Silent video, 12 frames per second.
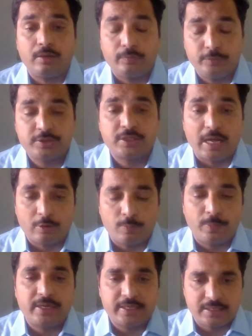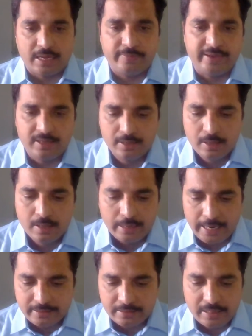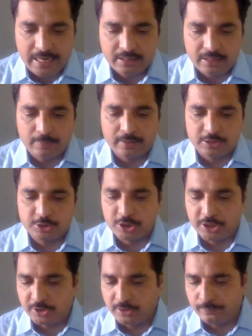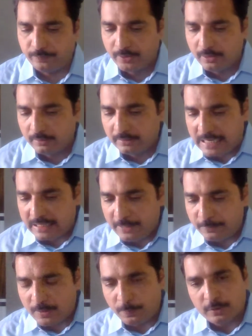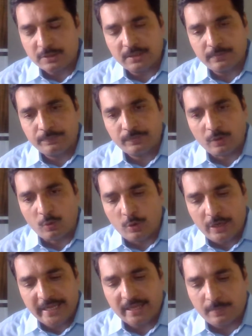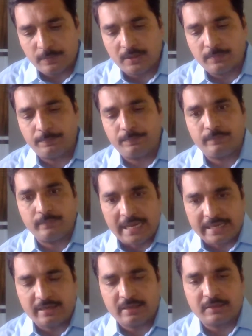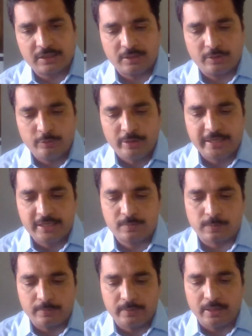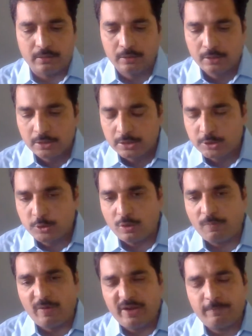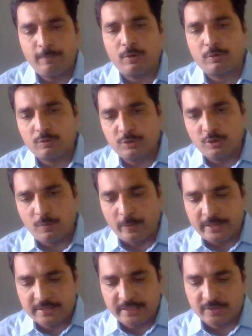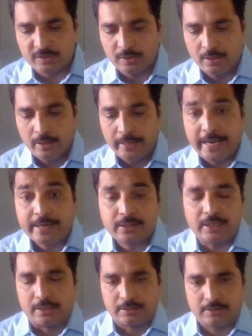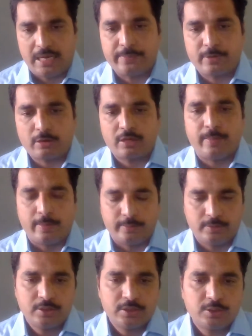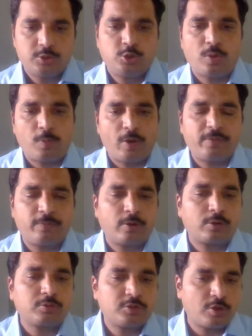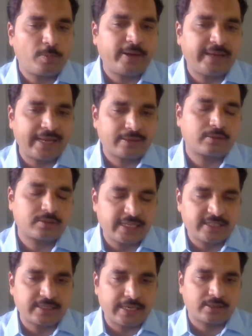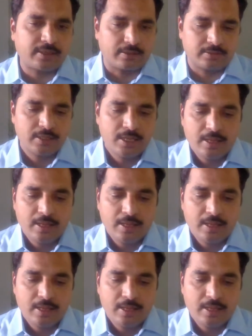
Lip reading: which the occupant is having, and the length of the construction. That if suppose the holding of the agriculture unit is from the zero point 0.4 to 0.6 hectares, I'm talking about 0.4 to 0.6 hectares,